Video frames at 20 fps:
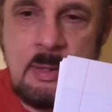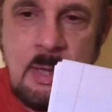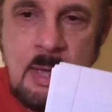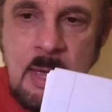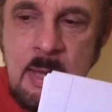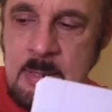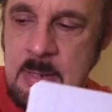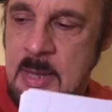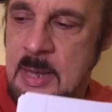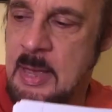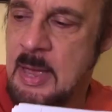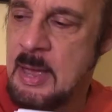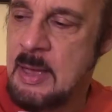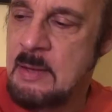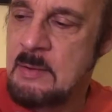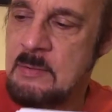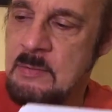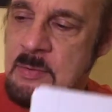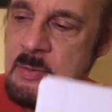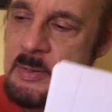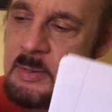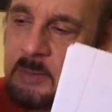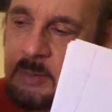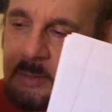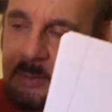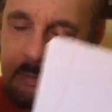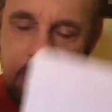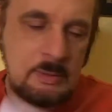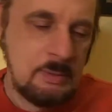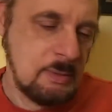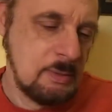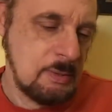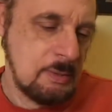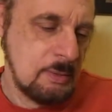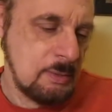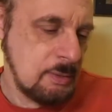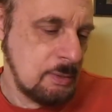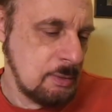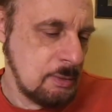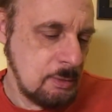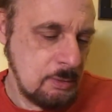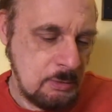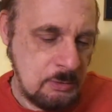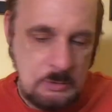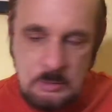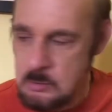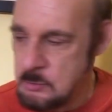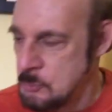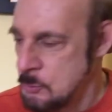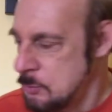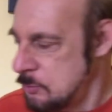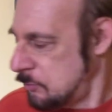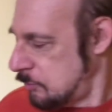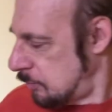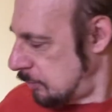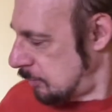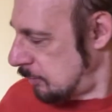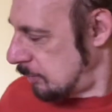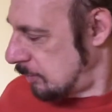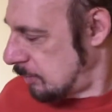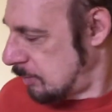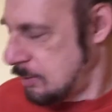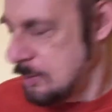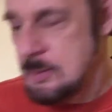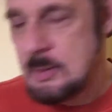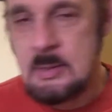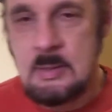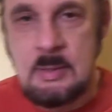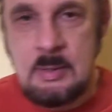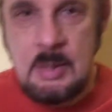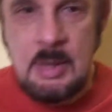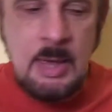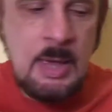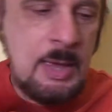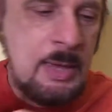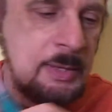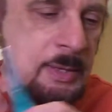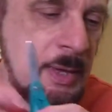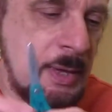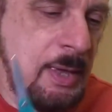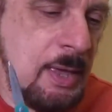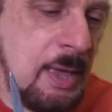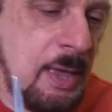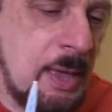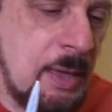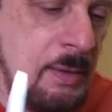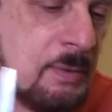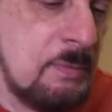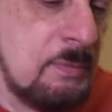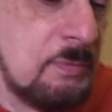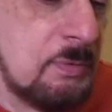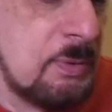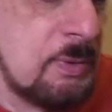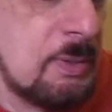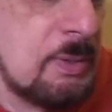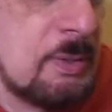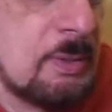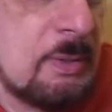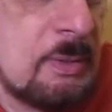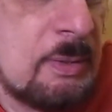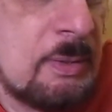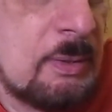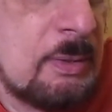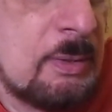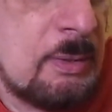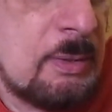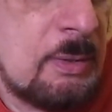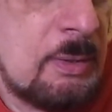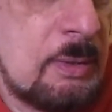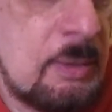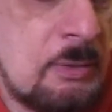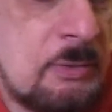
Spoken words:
and I have scissors, and I have a